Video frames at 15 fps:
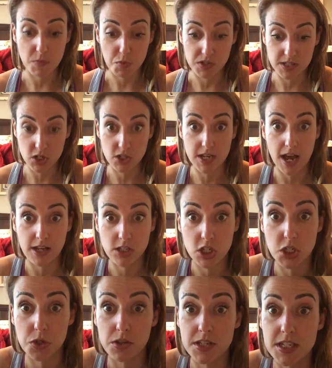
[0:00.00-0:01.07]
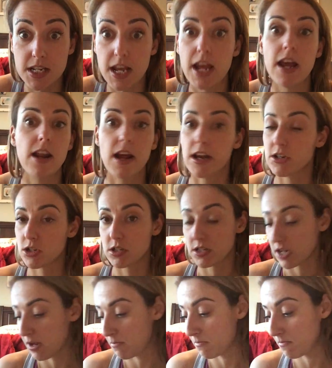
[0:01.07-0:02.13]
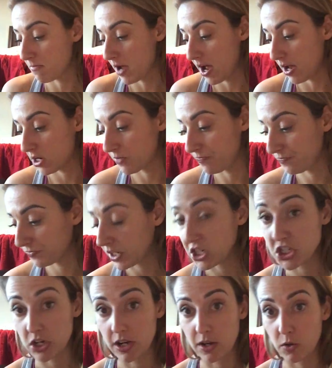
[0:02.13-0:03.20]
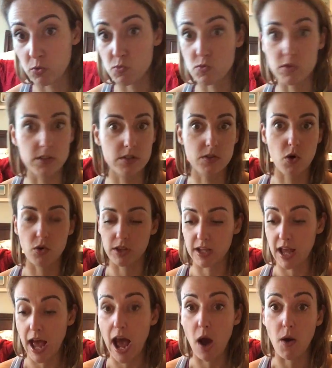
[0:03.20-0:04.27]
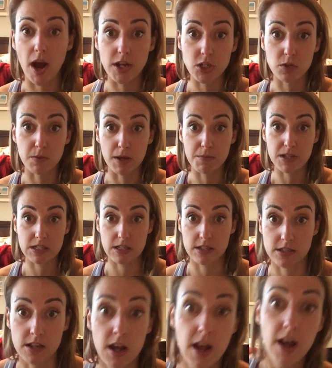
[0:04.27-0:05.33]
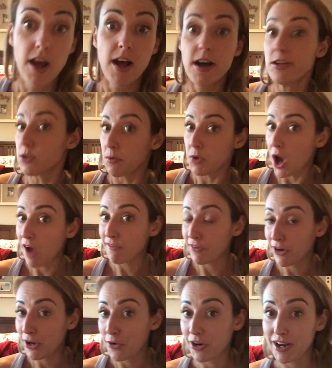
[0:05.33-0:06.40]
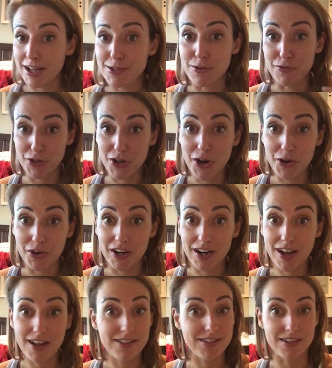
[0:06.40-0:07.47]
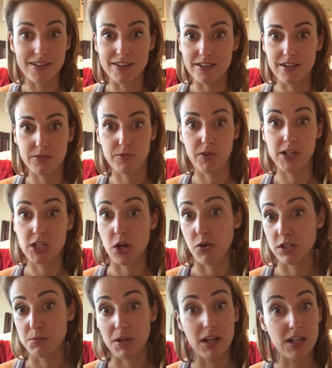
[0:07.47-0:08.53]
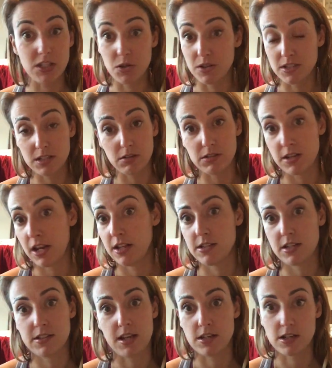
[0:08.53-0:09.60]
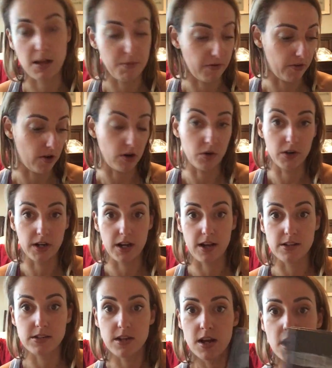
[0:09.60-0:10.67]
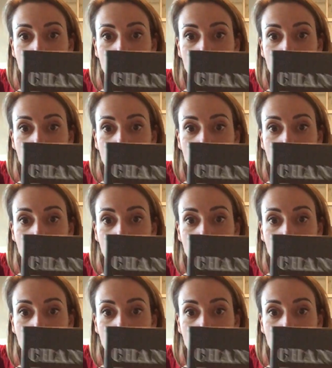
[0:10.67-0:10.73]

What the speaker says: was just asked to do this today, and I just am sharing totally how I do my business. So I'm not very organized. So if you're not organized, reach out to me, because you can still hit Success Club if you're not organized.